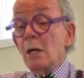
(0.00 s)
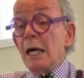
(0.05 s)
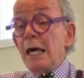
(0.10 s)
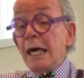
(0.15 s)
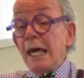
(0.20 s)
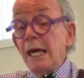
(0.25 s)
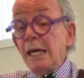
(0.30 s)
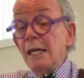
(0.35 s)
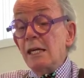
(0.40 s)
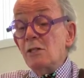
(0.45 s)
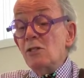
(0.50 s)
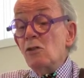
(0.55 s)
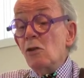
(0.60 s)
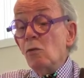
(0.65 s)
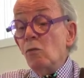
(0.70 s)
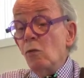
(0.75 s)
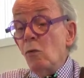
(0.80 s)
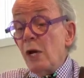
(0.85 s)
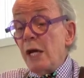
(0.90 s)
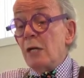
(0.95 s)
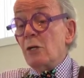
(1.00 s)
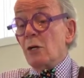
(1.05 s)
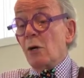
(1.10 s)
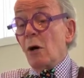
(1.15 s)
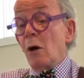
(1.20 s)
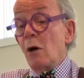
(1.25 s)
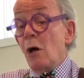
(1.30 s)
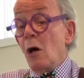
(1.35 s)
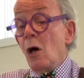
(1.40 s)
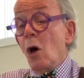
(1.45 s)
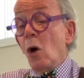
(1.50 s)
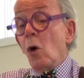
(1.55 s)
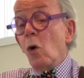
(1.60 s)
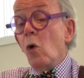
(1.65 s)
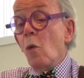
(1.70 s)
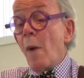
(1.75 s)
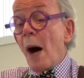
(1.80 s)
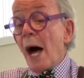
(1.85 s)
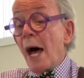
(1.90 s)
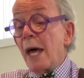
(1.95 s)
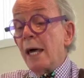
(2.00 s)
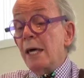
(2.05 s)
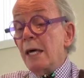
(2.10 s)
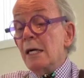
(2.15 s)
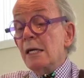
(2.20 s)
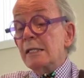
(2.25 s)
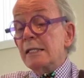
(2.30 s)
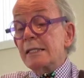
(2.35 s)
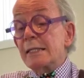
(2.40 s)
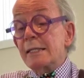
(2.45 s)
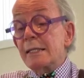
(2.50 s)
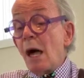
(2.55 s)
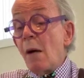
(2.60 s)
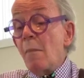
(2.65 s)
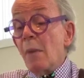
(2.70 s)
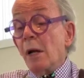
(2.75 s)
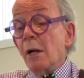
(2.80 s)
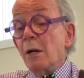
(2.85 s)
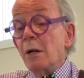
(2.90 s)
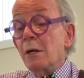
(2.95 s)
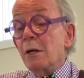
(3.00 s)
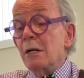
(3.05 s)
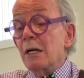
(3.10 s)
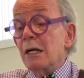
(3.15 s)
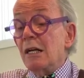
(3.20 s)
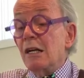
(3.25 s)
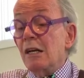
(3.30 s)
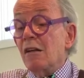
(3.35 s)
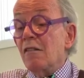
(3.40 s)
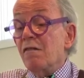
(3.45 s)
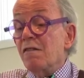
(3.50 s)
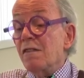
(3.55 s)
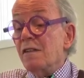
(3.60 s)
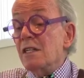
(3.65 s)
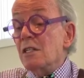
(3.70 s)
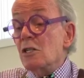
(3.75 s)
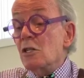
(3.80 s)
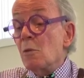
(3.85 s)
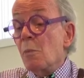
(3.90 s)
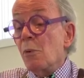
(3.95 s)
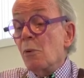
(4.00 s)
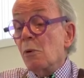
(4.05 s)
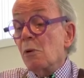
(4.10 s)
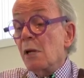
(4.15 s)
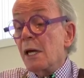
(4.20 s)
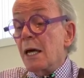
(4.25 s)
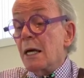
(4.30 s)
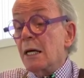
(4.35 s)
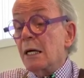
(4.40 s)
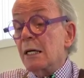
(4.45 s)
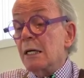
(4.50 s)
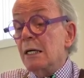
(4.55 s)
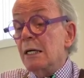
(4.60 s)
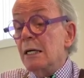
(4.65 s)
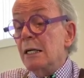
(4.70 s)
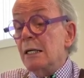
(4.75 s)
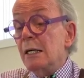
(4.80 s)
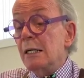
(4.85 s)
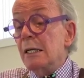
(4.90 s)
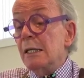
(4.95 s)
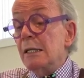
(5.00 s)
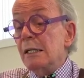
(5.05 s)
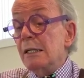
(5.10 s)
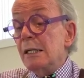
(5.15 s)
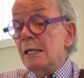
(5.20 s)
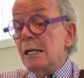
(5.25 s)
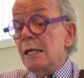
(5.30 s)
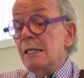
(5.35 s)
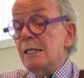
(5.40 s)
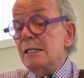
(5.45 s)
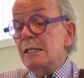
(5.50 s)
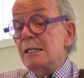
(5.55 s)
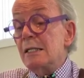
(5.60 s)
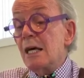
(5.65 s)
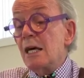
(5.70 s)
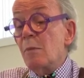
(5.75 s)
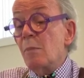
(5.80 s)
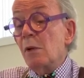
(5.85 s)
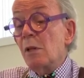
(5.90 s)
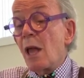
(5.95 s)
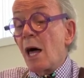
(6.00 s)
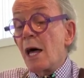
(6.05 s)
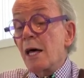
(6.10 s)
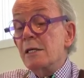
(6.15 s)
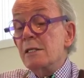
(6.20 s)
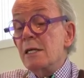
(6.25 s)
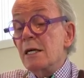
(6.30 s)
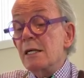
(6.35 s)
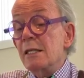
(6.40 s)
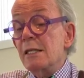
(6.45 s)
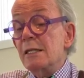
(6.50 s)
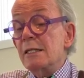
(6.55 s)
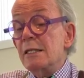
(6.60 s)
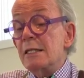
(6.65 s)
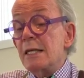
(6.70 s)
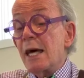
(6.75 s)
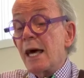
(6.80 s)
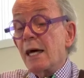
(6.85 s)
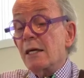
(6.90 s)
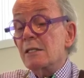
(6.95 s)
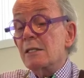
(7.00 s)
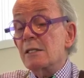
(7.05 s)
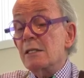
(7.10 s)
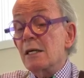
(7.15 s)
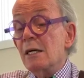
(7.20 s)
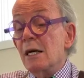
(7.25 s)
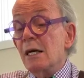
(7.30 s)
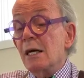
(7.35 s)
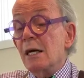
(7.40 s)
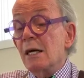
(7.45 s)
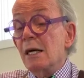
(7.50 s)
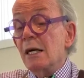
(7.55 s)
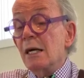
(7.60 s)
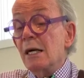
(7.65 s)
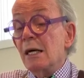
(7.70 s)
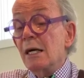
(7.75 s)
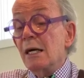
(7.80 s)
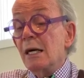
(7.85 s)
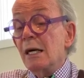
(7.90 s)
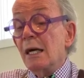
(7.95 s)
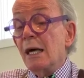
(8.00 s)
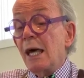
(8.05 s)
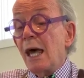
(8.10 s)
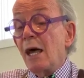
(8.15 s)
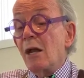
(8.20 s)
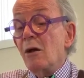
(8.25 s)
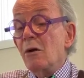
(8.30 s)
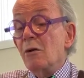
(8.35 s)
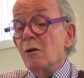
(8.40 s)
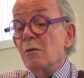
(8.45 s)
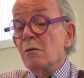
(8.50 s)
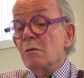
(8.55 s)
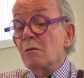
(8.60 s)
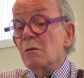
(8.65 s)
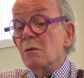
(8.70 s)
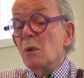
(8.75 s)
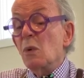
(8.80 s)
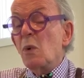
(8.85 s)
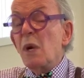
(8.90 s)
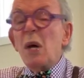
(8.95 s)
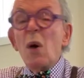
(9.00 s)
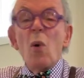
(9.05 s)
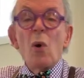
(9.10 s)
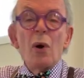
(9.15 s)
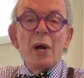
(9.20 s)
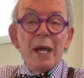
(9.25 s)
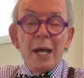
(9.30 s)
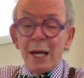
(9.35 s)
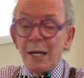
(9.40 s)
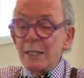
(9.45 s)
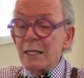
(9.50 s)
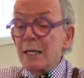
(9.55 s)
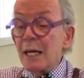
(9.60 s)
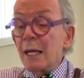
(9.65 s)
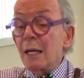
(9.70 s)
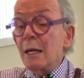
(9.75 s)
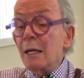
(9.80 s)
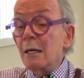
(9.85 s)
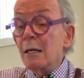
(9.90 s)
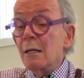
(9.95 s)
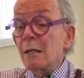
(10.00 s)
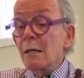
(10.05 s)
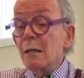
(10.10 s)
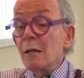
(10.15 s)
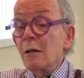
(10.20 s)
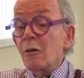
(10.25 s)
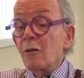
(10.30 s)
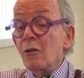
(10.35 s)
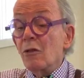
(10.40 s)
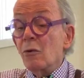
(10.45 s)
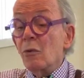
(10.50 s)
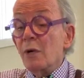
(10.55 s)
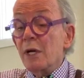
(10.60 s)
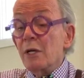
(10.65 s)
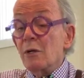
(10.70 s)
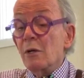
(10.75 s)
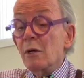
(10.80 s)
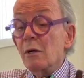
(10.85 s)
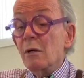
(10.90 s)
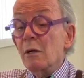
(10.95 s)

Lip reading: It is the reader whom I summon in invisible ink, destabilizing the text and reorienting the reader.